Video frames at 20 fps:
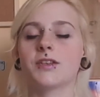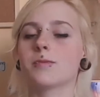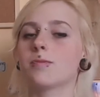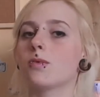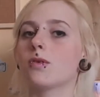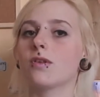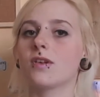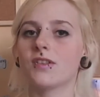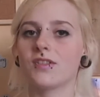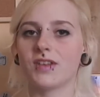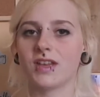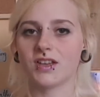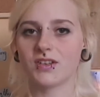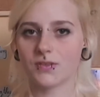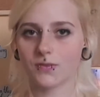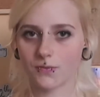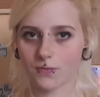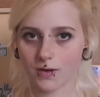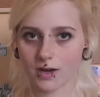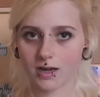Explorer
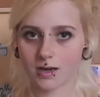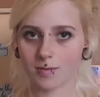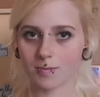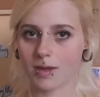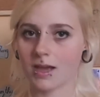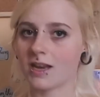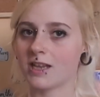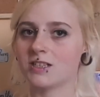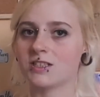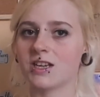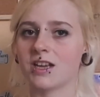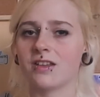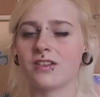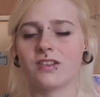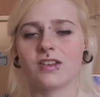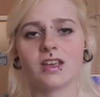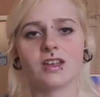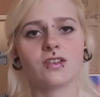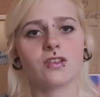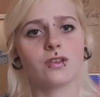seeks freedom and a
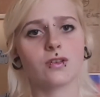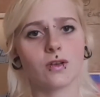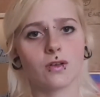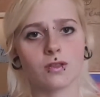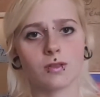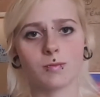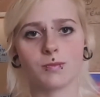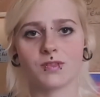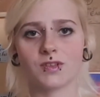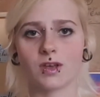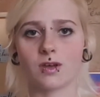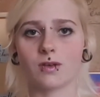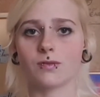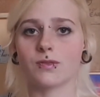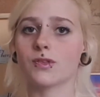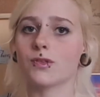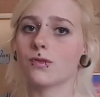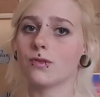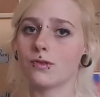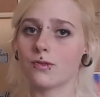chance to get to know
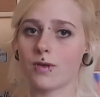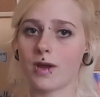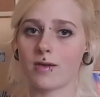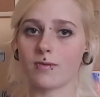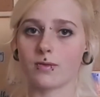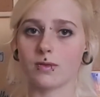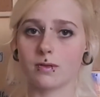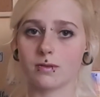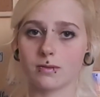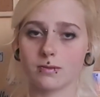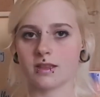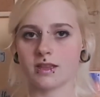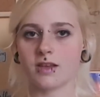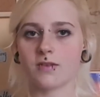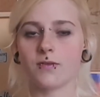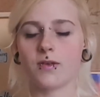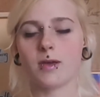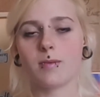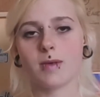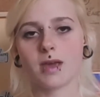themselves through travel.
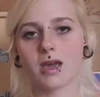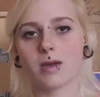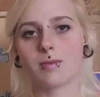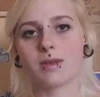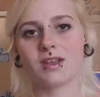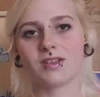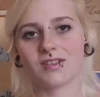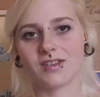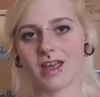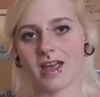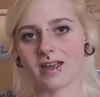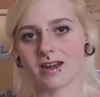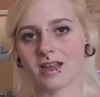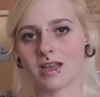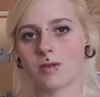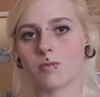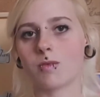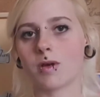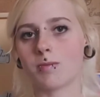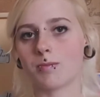They fear becoming
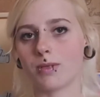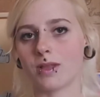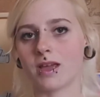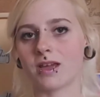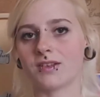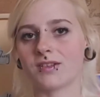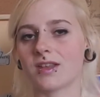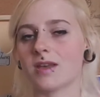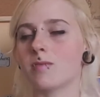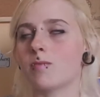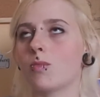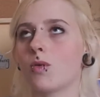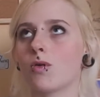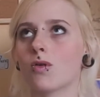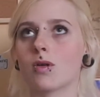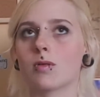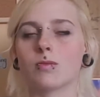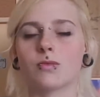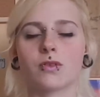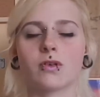stagnant in one place and
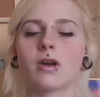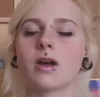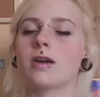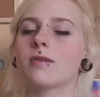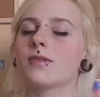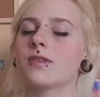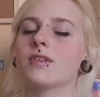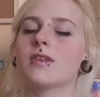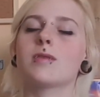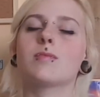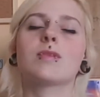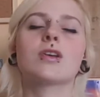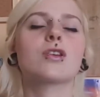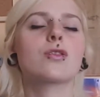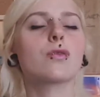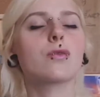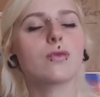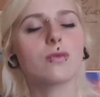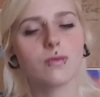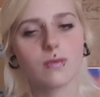boredom drives them
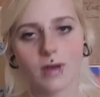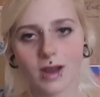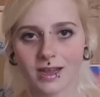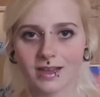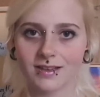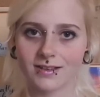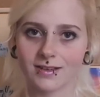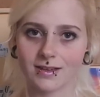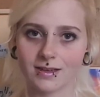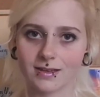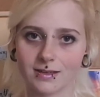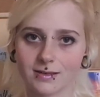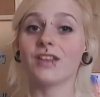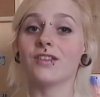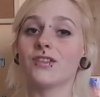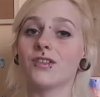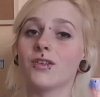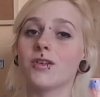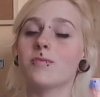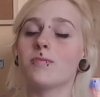crazy,
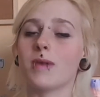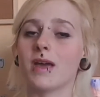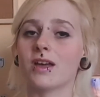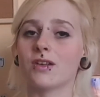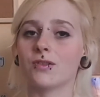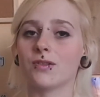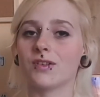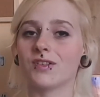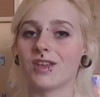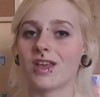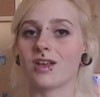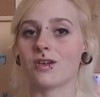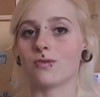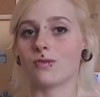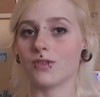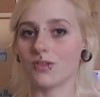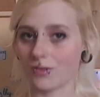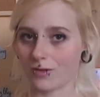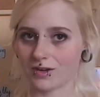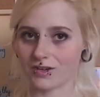as do boundaries
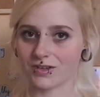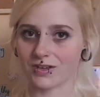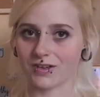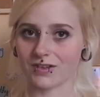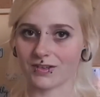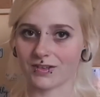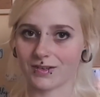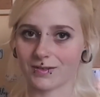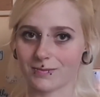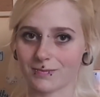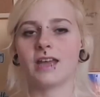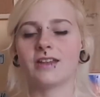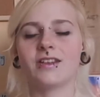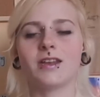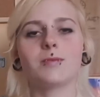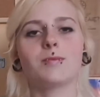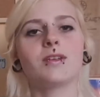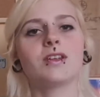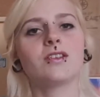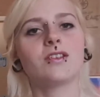and restrictions.
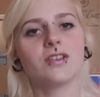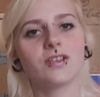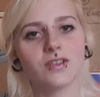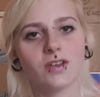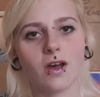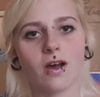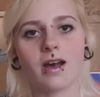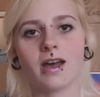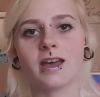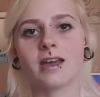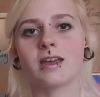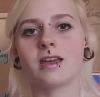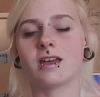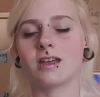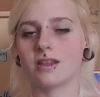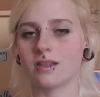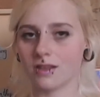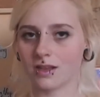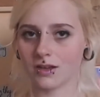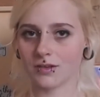Attempting to tie
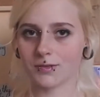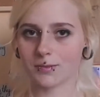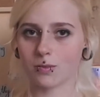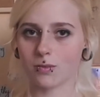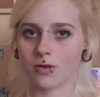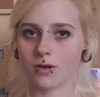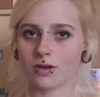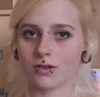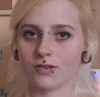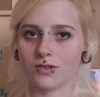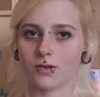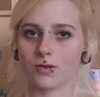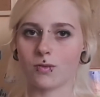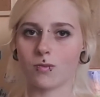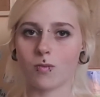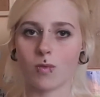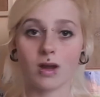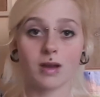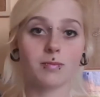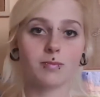the Explorer
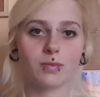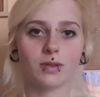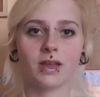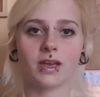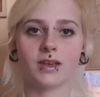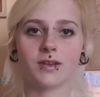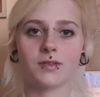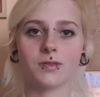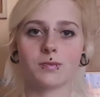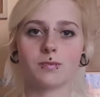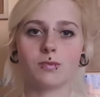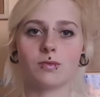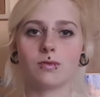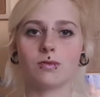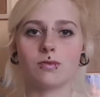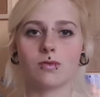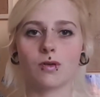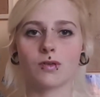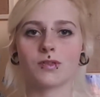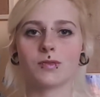to one place
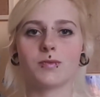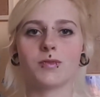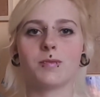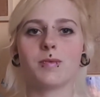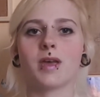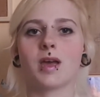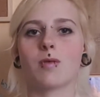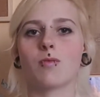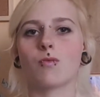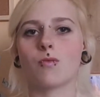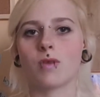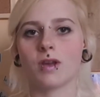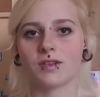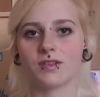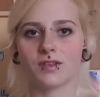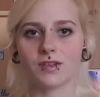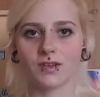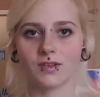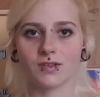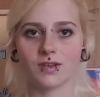will cause them to become
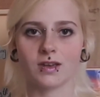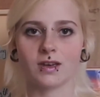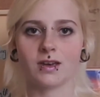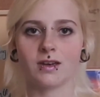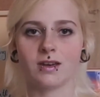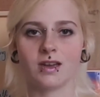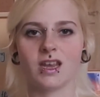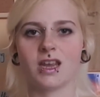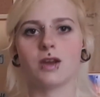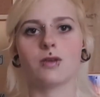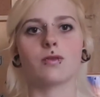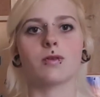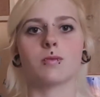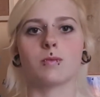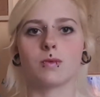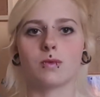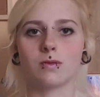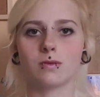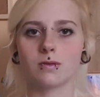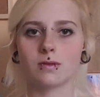restless and
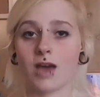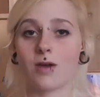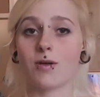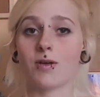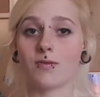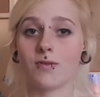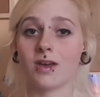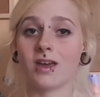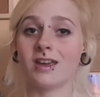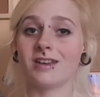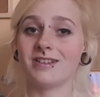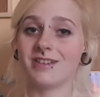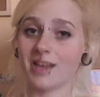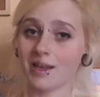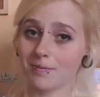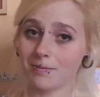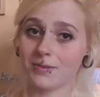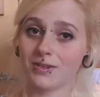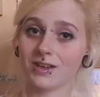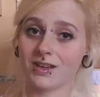irritable. However,
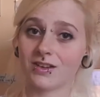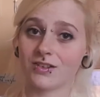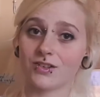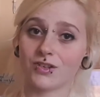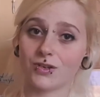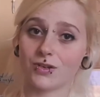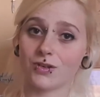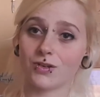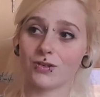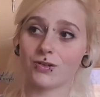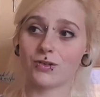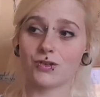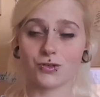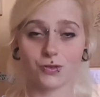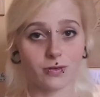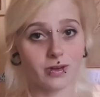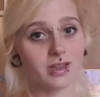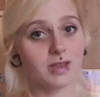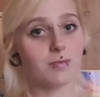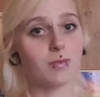attempting to
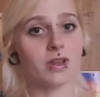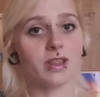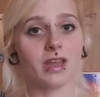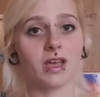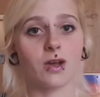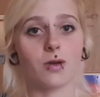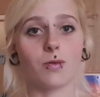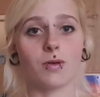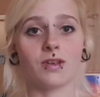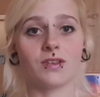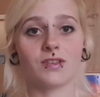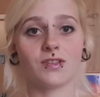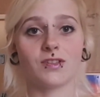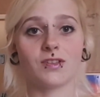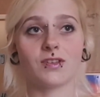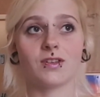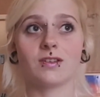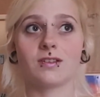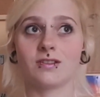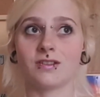join them on their
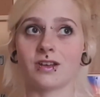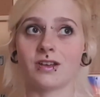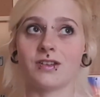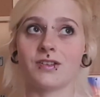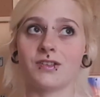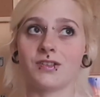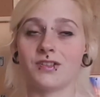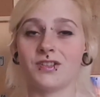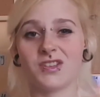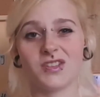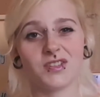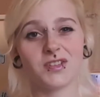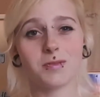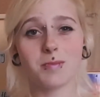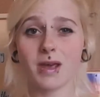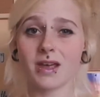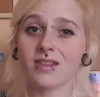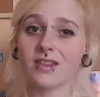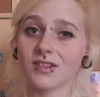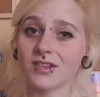quests does just
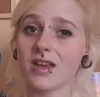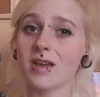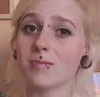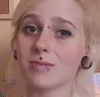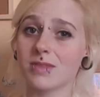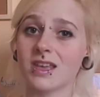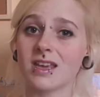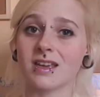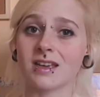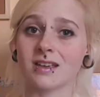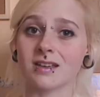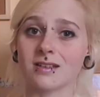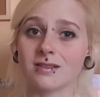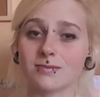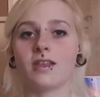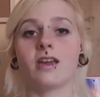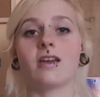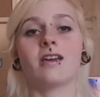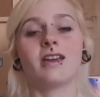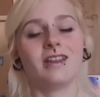about the same thing.
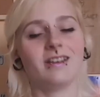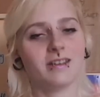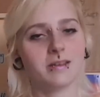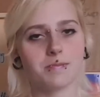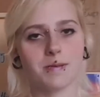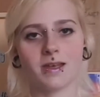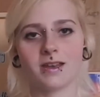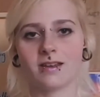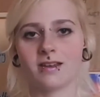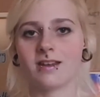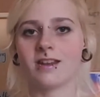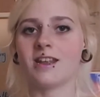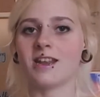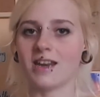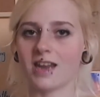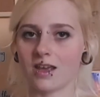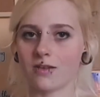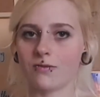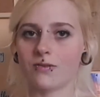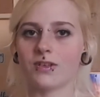They are independent
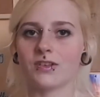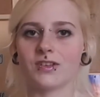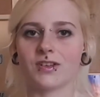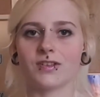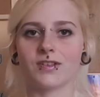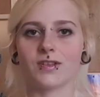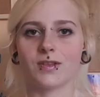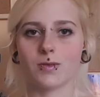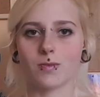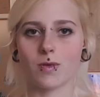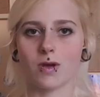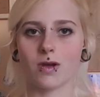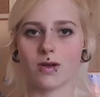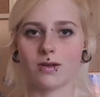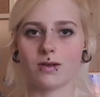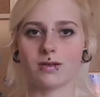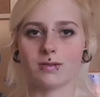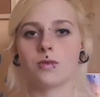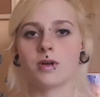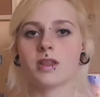in every sense of the
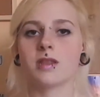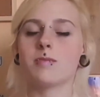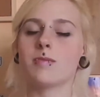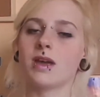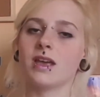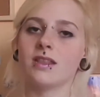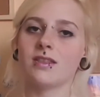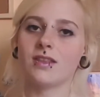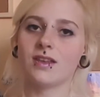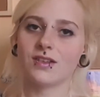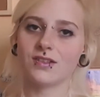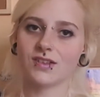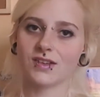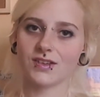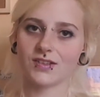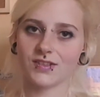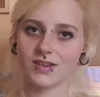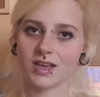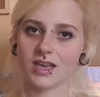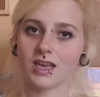word. One of the main things
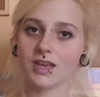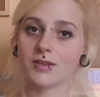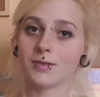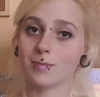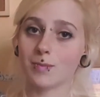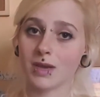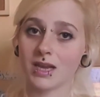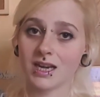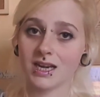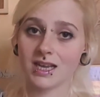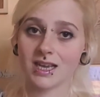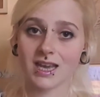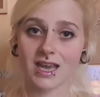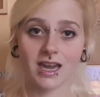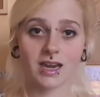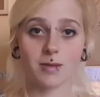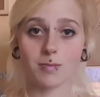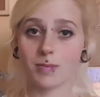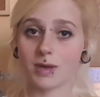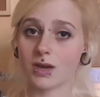they seek is meaning
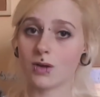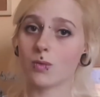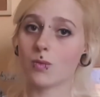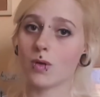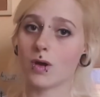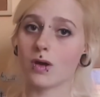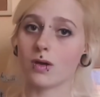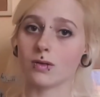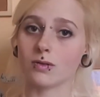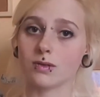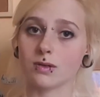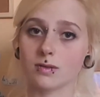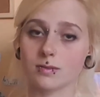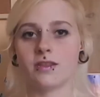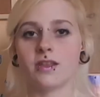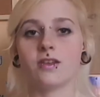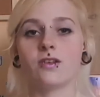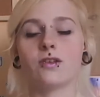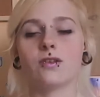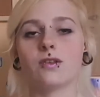and a better world.
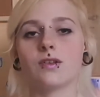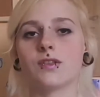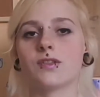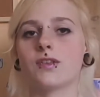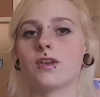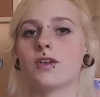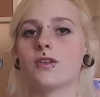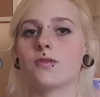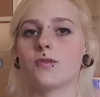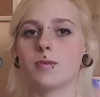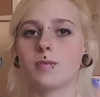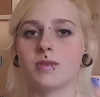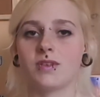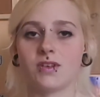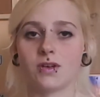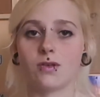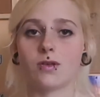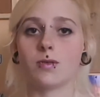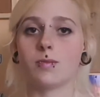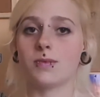They do not search for
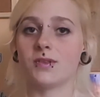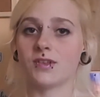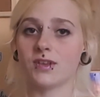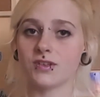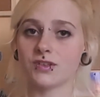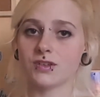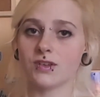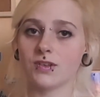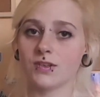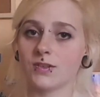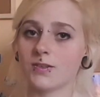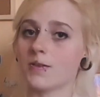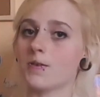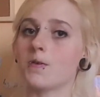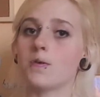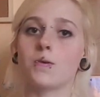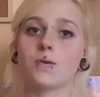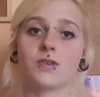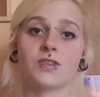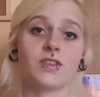material possessions
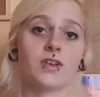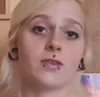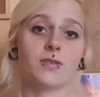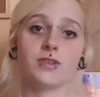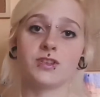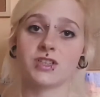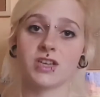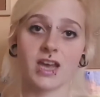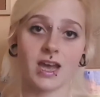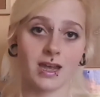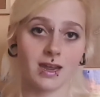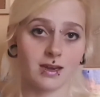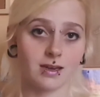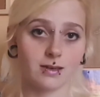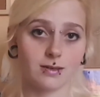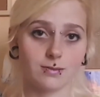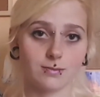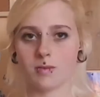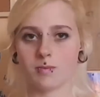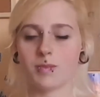or selfish gain.